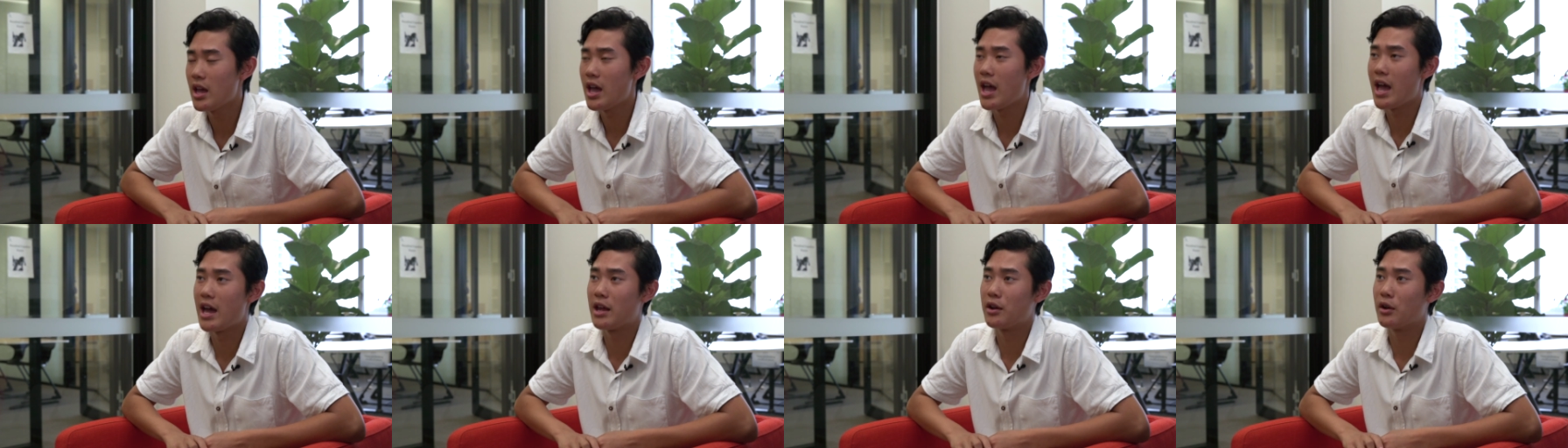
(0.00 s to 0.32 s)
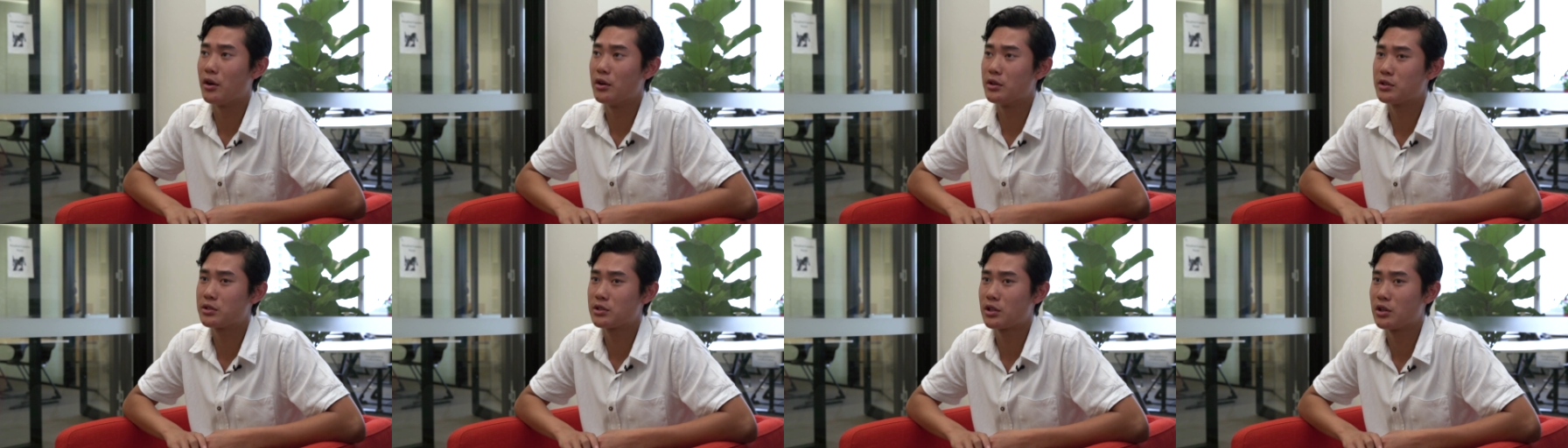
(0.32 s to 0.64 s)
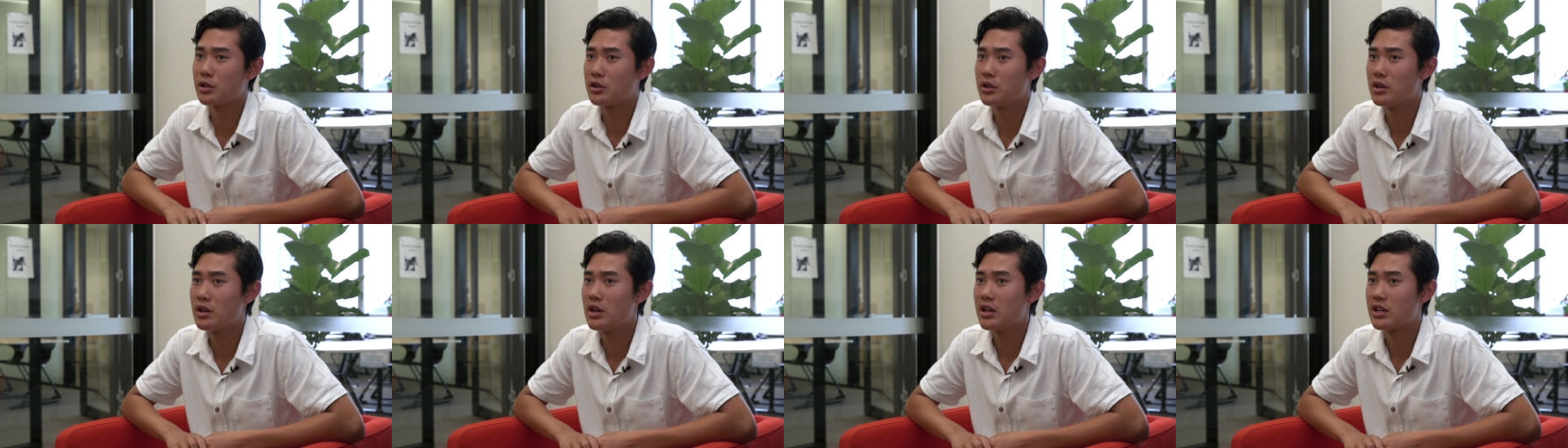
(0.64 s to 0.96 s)
and
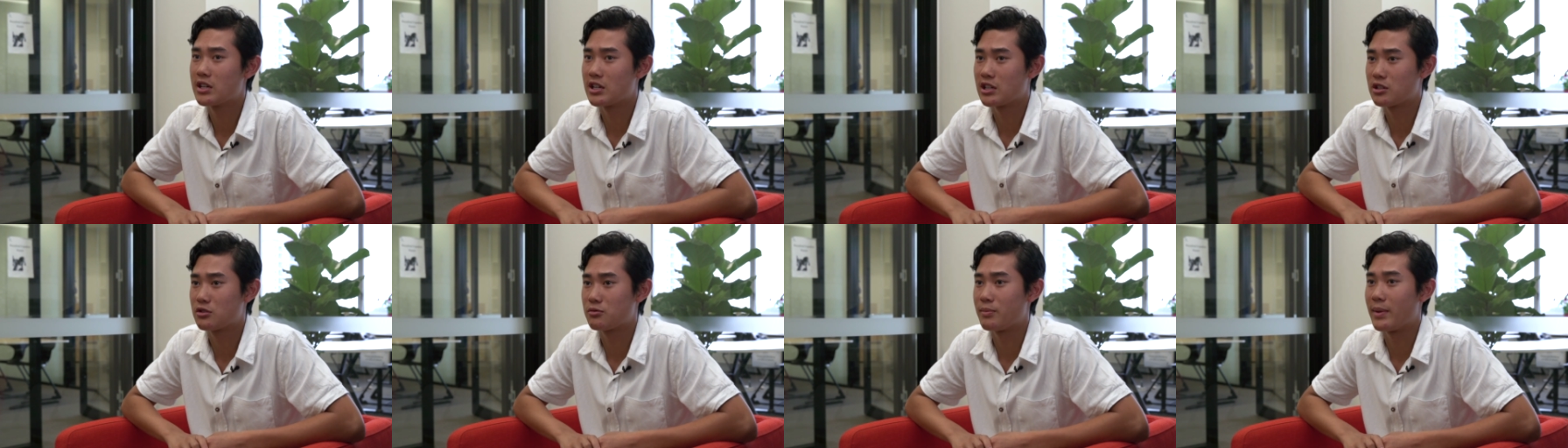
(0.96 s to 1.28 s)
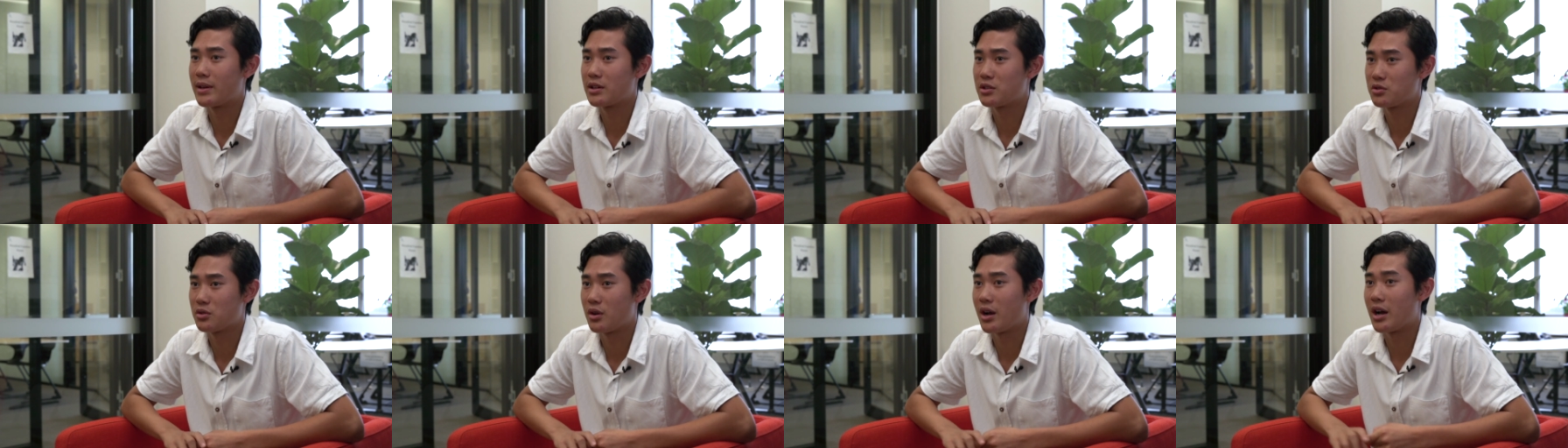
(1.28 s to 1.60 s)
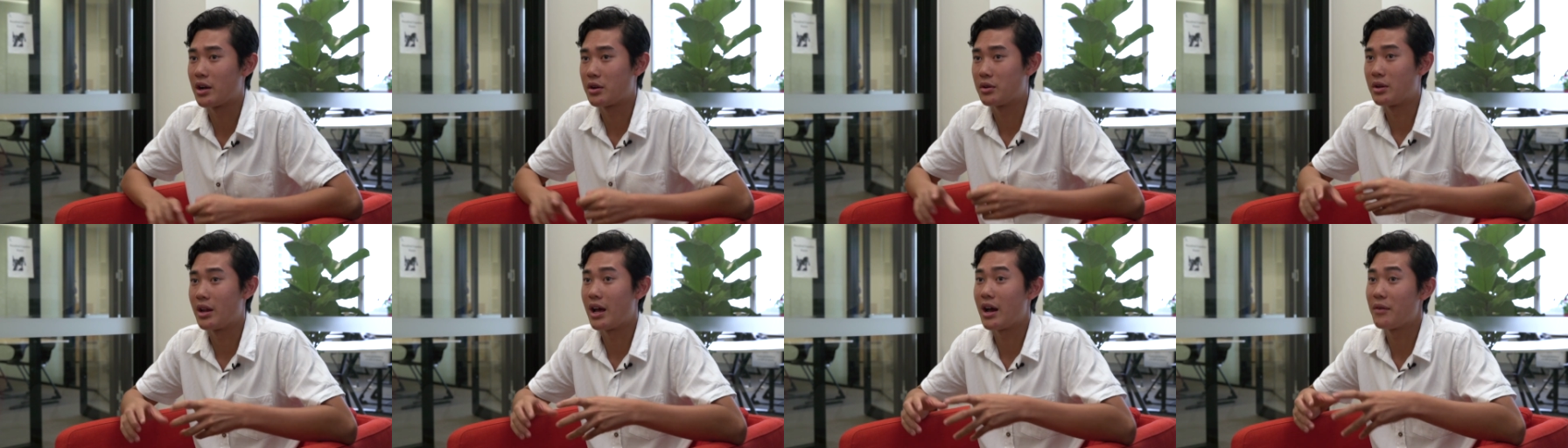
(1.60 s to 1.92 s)
also just making sure I
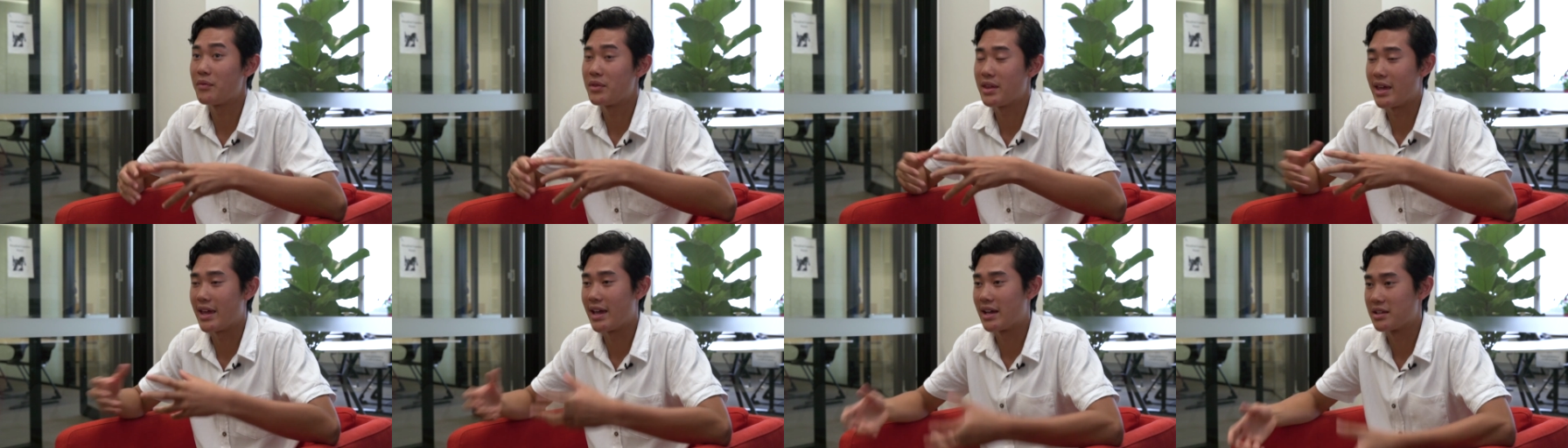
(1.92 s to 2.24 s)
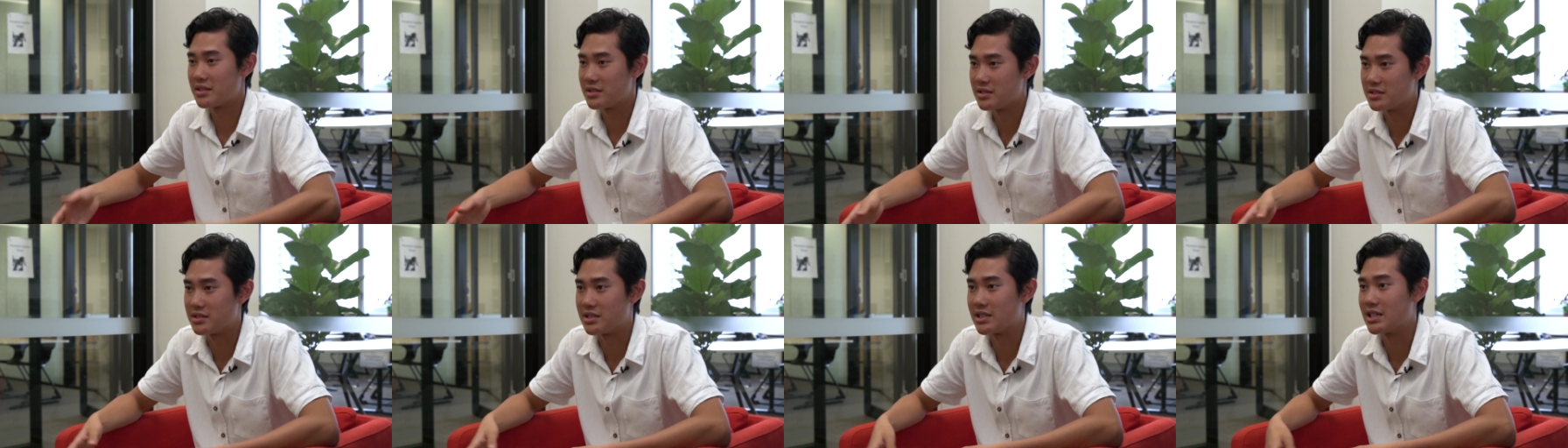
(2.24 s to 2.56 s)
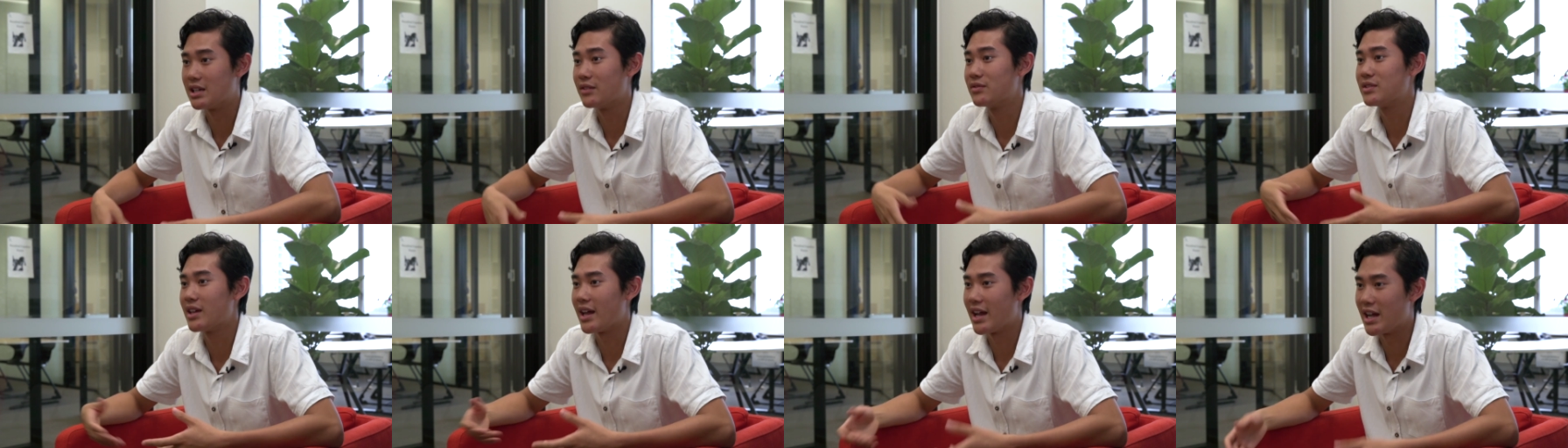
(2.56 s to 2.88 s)
could have the answers to
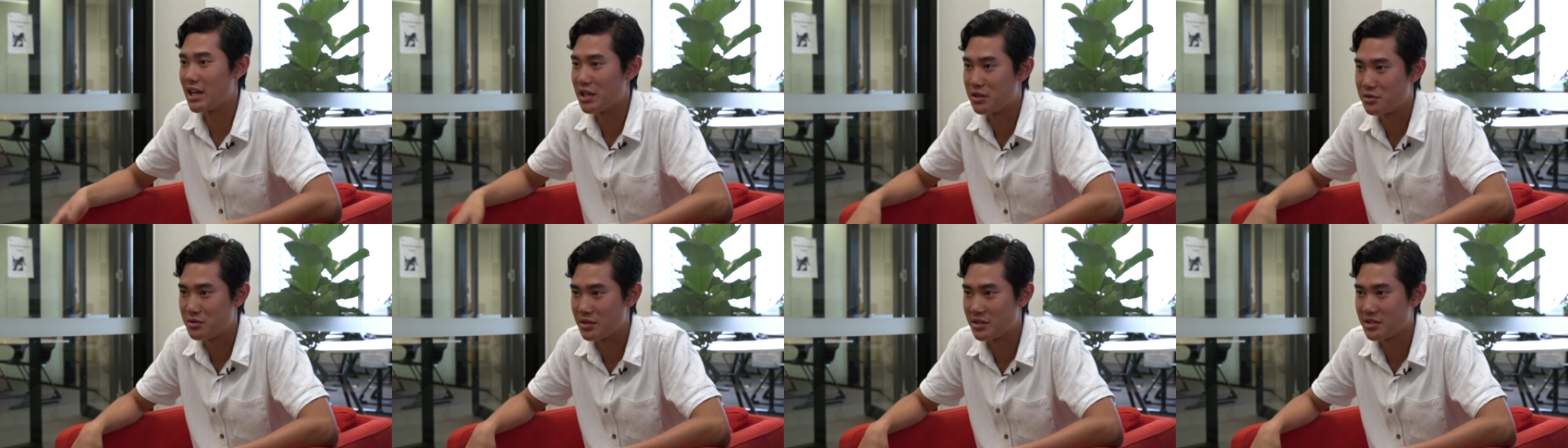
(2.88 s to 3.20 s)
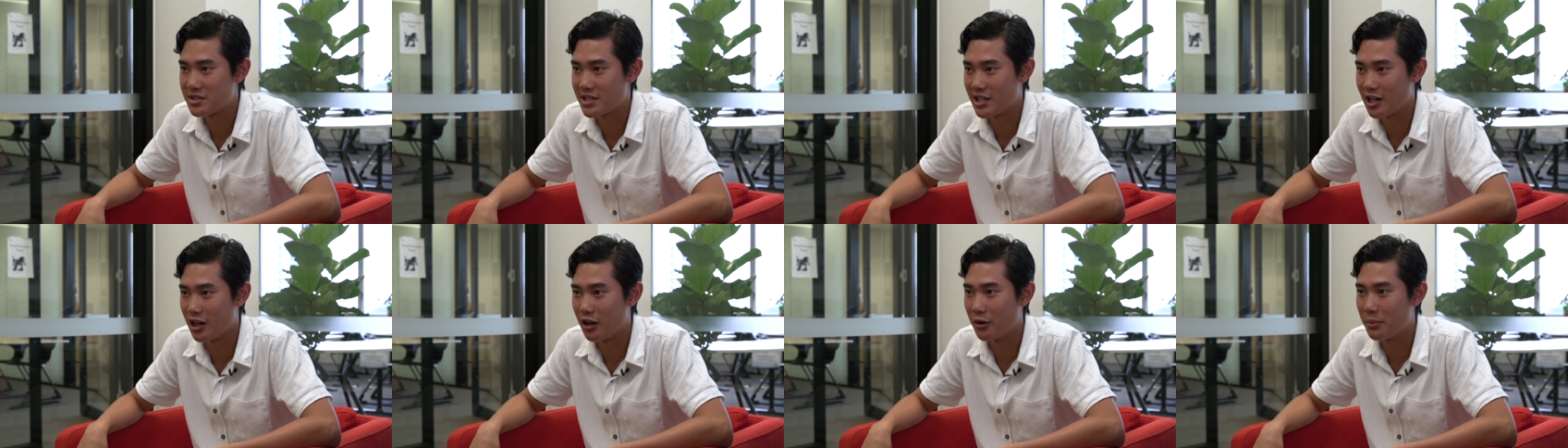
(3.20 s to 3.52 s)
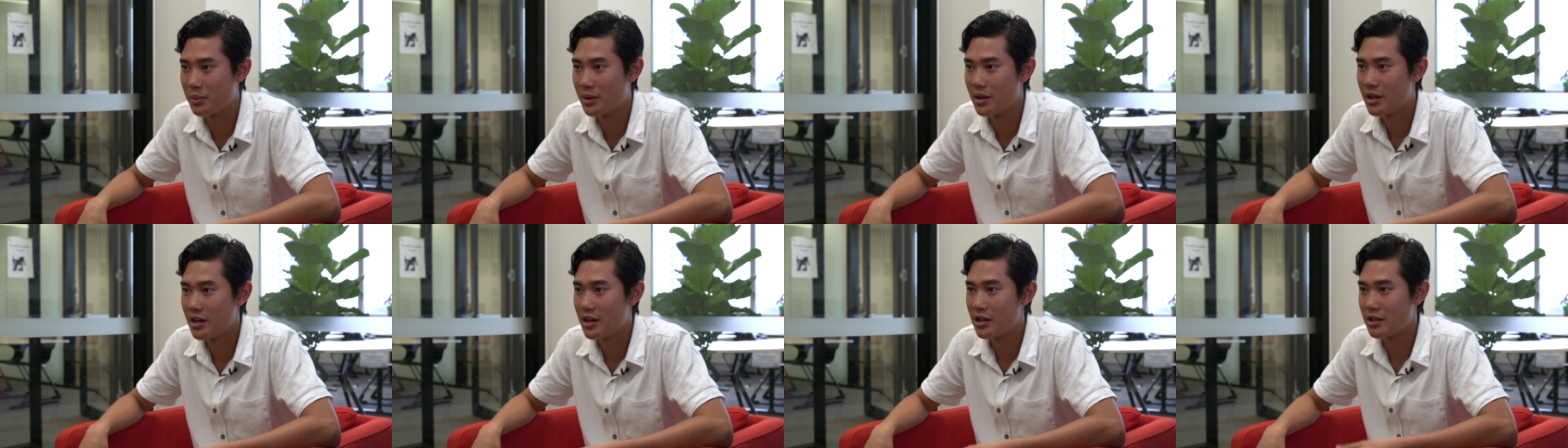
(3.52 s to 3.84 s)
give to Adrian to help,